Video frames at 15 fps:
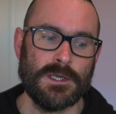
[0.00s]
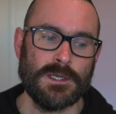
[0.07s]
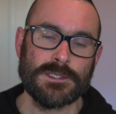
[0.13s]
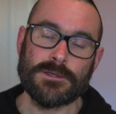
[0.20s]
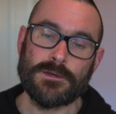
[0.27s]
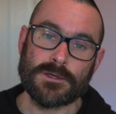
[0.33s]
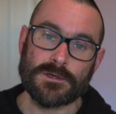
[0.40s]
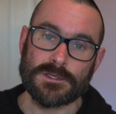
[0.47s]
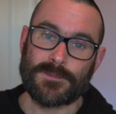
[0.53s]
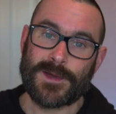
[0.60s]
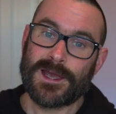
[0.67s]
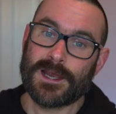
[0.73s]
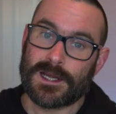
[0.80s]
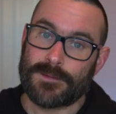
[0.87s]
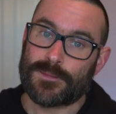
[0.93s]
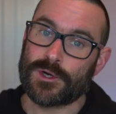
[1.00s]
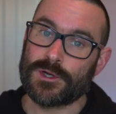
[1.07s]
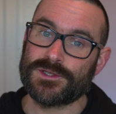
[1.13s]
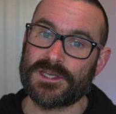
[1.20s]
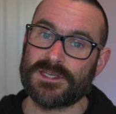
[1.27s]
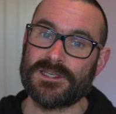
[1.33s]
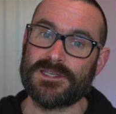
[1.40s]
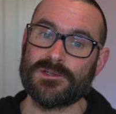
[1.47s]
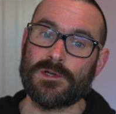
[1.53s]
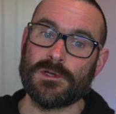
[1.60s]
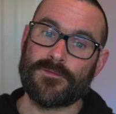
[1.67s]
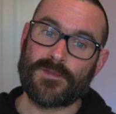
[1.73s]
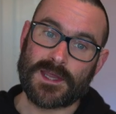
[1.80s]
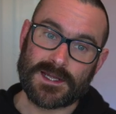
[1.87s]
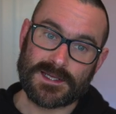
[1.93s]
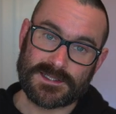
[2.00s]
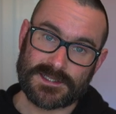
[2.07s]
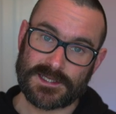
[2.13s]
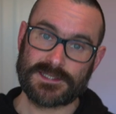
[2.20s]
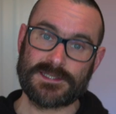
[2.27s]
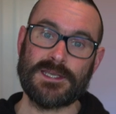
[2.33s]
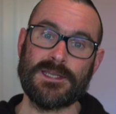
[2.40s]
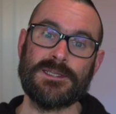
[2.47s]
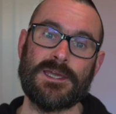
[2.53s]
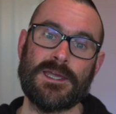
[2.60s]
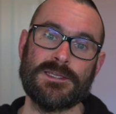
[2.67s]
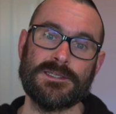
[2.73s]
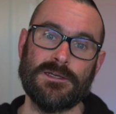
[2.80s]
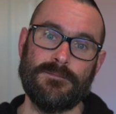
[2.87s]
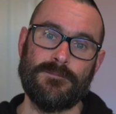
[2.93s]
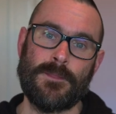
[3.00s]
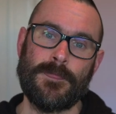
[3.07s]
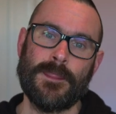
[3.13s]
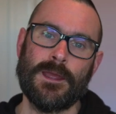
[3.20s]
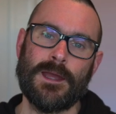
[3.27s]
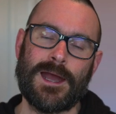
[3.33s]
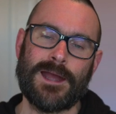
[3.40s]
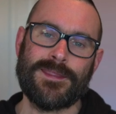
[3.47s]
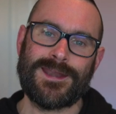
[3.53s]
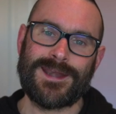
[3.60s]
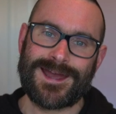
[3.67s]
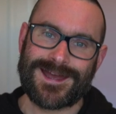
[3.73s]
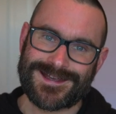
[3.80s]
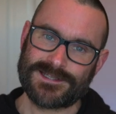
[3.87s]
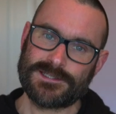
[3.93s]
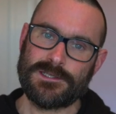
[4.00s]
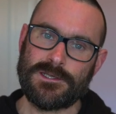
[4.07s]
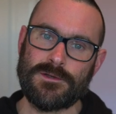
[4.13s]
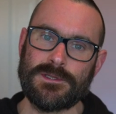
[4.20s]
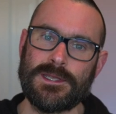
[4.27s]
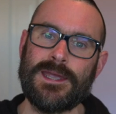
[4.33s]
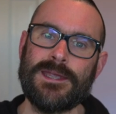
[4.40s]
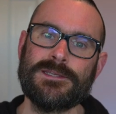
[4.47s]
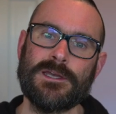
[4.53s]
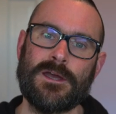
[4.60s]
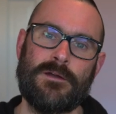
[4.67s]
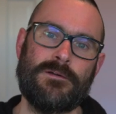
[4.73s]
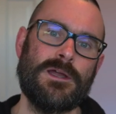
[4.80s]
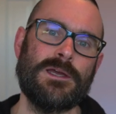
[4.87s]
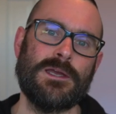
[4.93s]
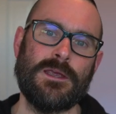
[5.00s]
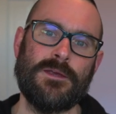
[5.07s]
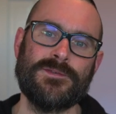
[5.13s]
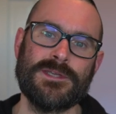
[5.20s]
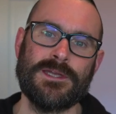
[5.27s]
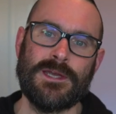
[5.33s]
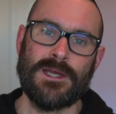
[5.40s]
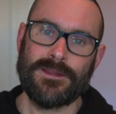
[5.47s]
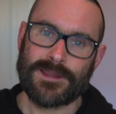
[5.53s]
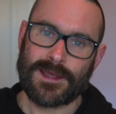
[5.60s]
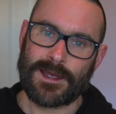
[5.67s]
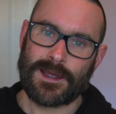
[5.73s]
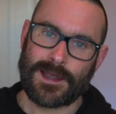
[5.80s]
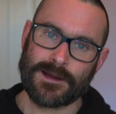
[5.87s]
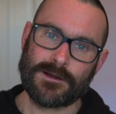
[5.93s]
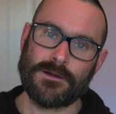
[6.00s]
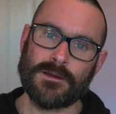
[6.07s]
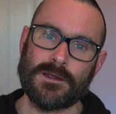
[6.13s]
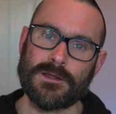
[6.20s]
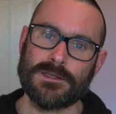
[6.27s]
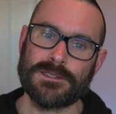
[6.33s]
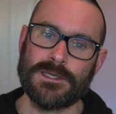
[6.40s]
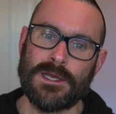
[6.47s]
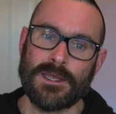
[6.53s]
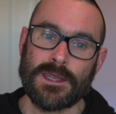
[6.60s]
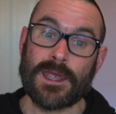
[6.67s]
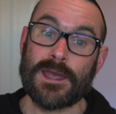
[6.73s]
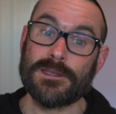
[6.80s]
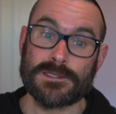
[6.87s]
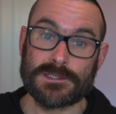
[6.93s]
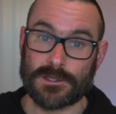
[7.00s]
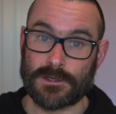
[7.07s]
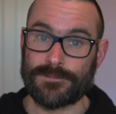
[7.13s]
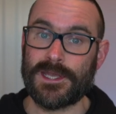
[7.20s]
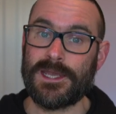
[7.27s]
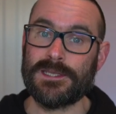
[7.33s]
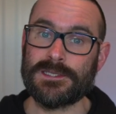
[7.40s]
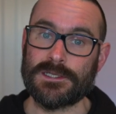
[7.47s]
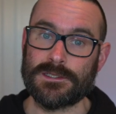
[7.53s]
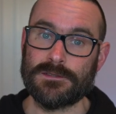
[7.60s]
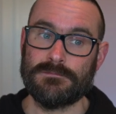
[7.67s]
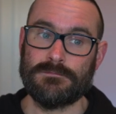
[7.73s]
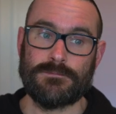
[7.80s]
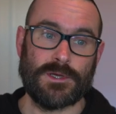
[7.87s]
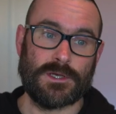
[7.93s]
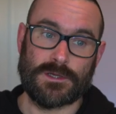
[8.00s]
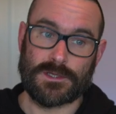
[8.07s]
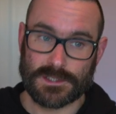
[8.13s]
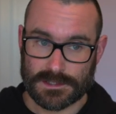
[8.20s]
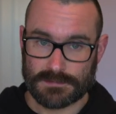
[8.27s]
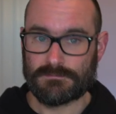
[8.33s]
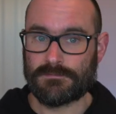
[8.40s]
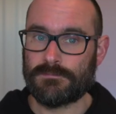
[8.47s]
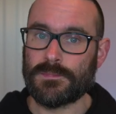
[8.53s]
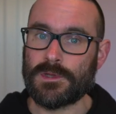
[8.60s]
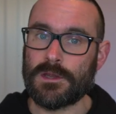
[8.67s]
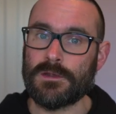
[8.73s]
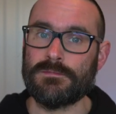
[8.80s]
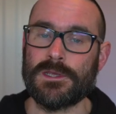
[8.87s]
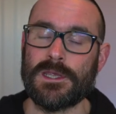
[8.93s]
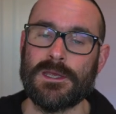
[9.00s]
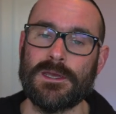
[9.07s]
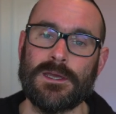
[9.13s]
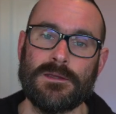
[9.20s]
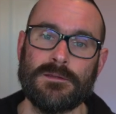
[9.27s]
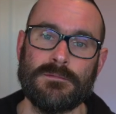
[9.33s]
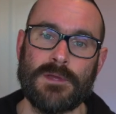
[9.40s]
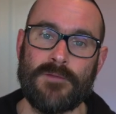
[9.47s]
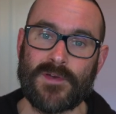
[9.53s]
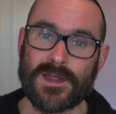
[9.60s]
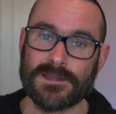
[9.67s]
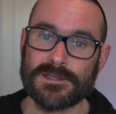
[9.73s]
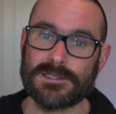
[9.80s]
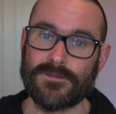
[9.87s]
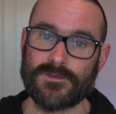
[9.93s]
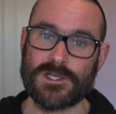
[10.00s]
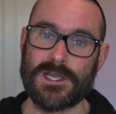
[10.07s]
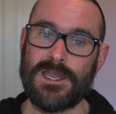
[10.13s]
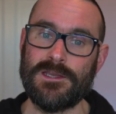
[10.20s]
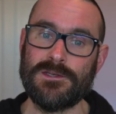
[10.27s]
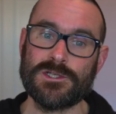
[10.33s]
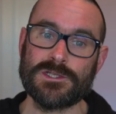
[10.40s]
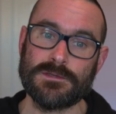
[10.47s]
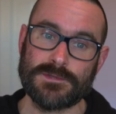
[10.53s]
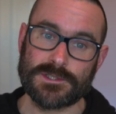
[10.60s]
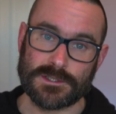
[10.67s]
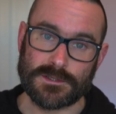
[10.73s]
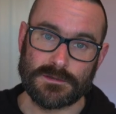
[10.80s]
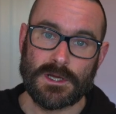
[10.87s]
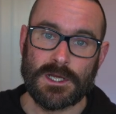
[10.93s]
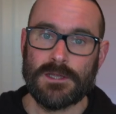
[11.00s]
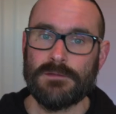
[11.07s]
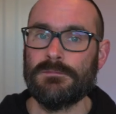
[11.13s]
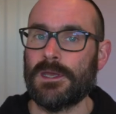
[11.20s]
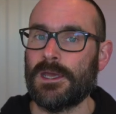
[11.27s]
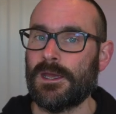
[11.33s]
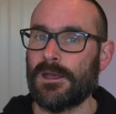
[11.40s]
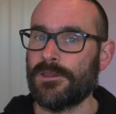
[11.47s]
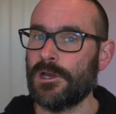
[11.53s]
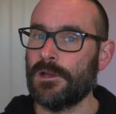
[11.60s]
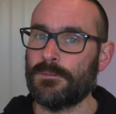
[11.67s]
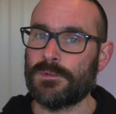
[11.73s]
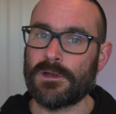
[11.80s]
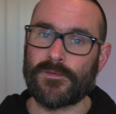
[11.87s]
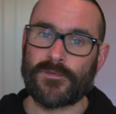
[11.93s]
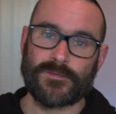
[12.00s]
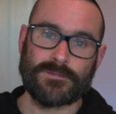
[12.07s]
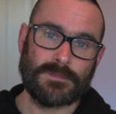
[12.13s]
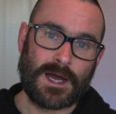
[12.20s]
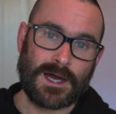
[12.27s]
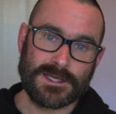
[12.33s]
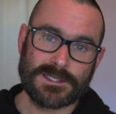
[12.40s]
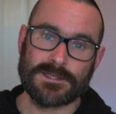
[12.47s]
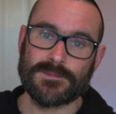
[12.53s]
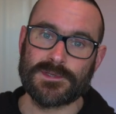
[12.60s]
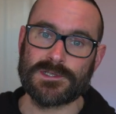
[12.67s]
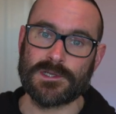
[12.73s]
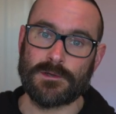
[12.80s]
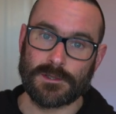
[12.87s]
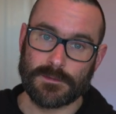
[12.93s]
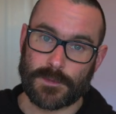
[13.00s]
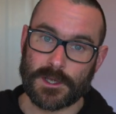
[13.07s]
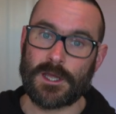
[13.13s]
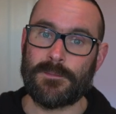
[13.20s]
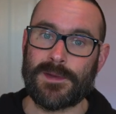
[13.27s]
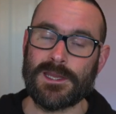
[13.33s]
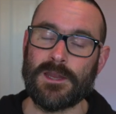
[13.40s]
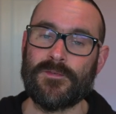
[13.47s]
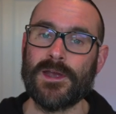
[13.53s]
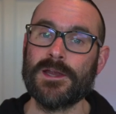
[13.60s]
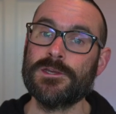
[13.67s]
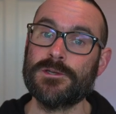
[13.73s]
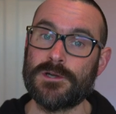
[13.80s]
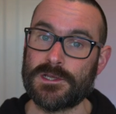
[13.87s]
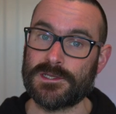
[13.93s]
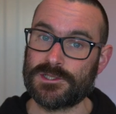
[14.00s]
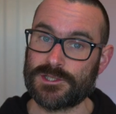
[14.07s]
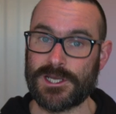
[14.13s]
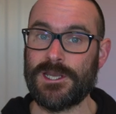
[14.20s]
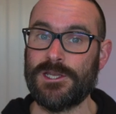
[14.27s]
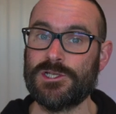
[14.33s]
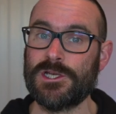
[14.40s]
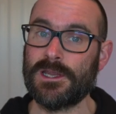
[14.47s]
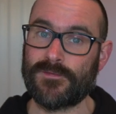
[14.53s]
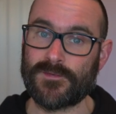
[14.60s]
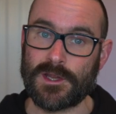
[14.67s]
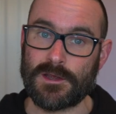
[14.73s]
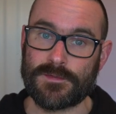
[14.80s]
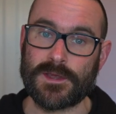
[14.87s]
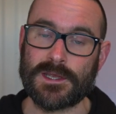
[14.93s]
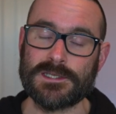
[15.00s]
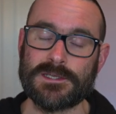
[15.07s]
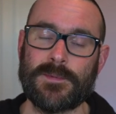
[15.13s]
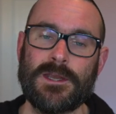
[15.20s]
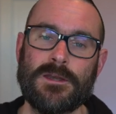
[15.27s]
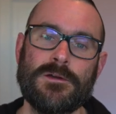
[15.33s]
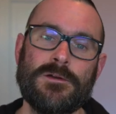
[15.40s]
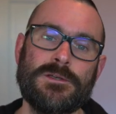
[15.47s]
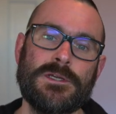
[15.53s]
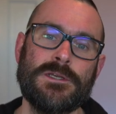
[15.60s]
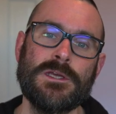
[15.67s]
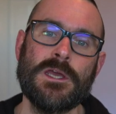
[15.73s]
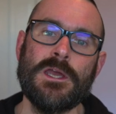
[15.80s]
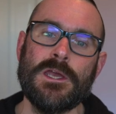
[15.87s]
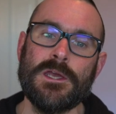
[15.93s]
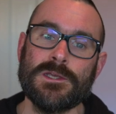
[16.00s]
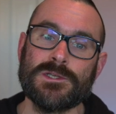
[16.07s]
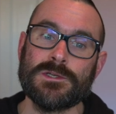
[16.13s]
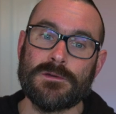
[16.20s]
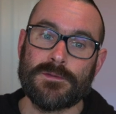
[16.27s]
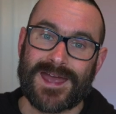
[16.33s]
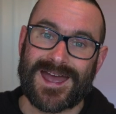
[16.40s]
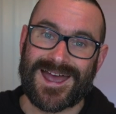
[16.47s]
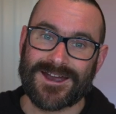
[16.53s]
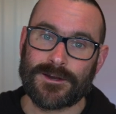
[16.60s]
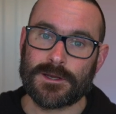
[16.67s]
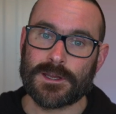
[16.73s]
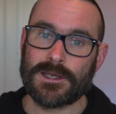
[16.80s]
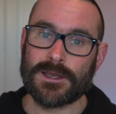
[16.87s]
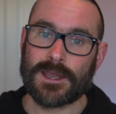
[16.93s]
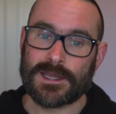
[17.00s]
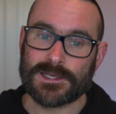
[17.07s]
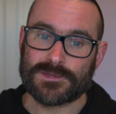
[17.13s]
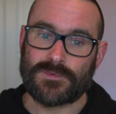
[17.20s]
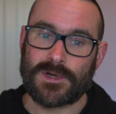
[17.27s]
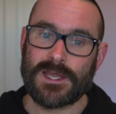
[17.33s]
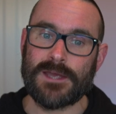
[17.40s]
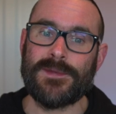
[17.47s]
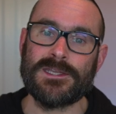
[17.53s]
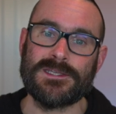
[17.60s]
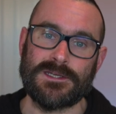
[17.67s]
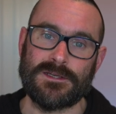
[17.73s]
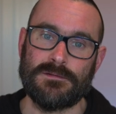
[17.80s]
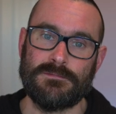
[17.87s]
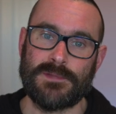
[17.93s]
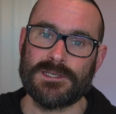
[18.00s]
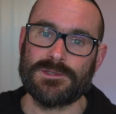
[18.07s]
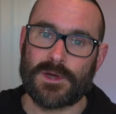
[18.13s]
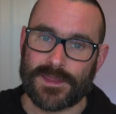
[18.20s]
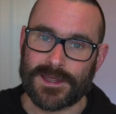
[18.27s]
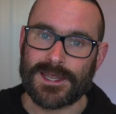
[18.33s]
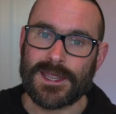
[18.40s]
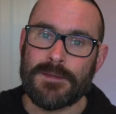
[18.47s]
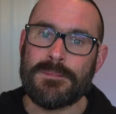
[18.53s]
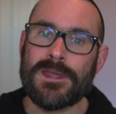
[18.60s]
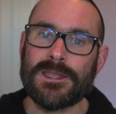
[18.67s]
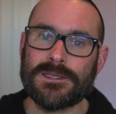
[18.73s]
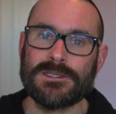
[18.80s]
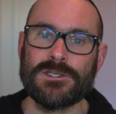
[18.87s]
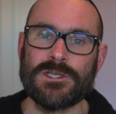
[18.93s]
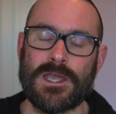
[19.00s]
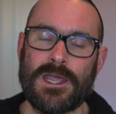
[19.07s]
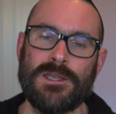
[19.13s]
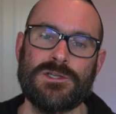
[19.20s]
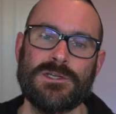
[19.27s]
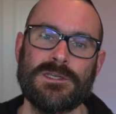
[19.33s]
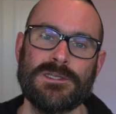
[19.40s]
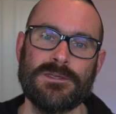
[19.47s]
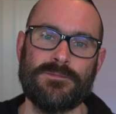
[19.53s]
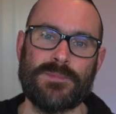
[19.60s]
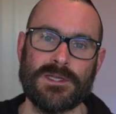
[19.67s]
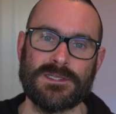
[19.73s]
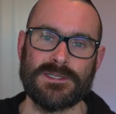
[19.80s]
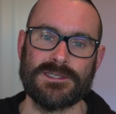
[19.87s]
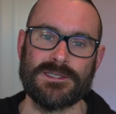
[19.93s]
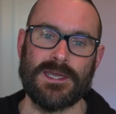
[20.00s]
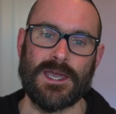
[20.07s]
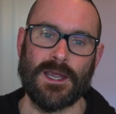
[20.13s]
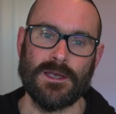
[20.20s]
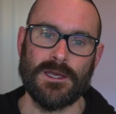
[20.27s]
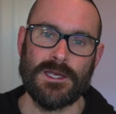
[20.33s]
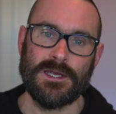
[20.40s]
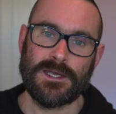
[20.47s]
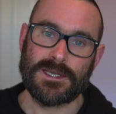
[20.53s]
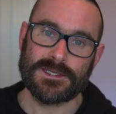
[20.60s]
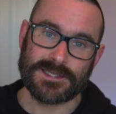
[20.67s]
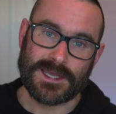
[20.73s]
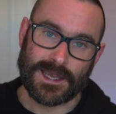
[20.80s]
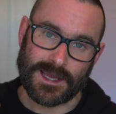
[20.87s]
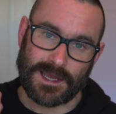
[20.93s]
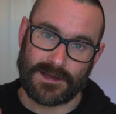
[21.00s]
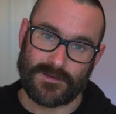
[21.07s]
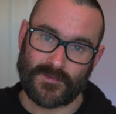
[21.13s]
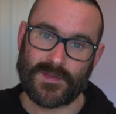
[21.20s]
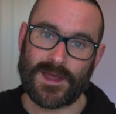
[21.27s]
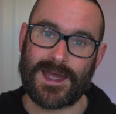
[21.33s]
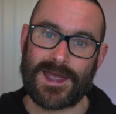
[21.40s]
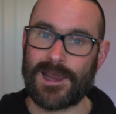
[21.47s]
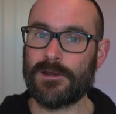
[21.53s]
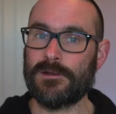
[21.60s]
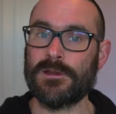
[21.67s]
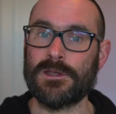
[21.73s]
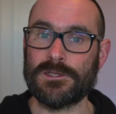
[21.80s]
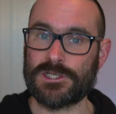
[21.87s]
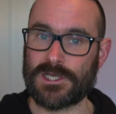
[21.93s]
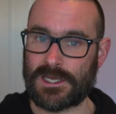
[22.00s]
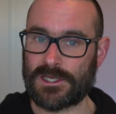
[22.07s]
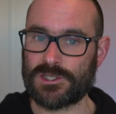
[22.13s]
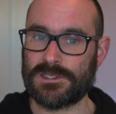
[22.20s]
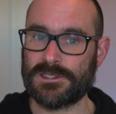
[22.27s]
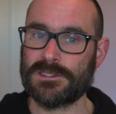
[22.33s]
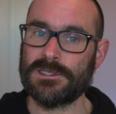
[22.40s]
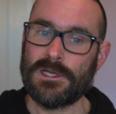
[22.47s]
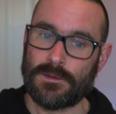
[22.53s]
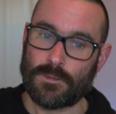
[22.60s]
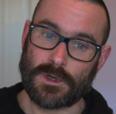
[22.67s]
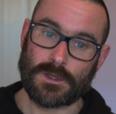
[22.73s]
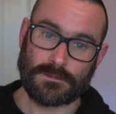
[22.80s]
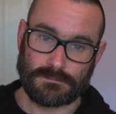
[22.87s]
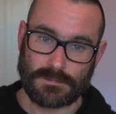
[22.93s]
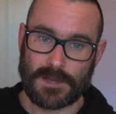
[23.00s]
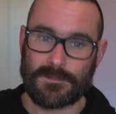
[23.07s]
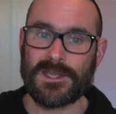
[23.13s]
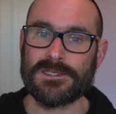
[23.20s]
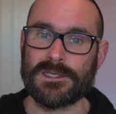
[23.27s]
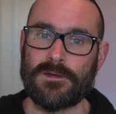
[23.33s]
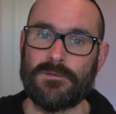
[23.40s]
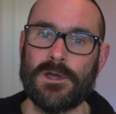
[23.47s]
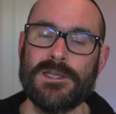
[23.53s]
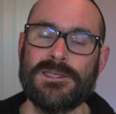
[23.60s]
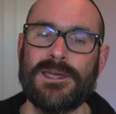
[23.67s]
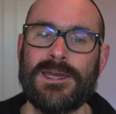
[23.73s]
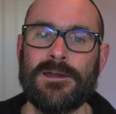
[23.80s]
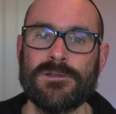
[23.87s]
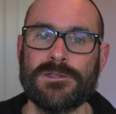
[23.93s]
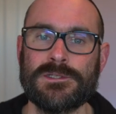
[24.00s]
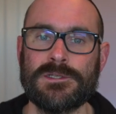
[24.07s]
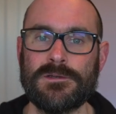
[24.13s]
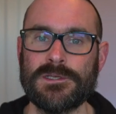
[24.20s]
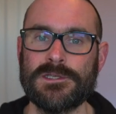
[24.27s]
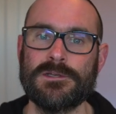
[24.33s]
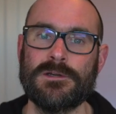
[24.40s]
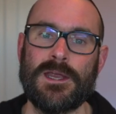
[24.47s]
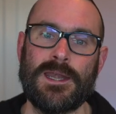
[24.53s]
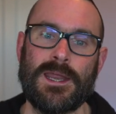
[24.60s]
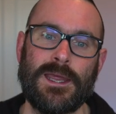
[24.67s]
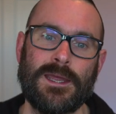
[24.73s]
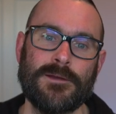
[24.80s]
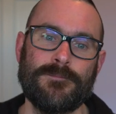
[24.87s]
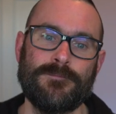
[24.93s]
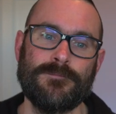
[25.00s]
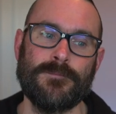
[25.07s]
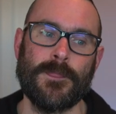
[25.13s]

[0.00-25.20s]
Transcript: So it goes back and it processes all of the existing data, and then as new data arrives, that aggregate gets updated because the events have changed. So the number of items sold per manufacturer is changing if new things have been ordered. So that aggregate gets re-emitted. That's what that emit changes bit is saying. It's saying if that aggregate changes, we'll emit it, write it out to the screen here.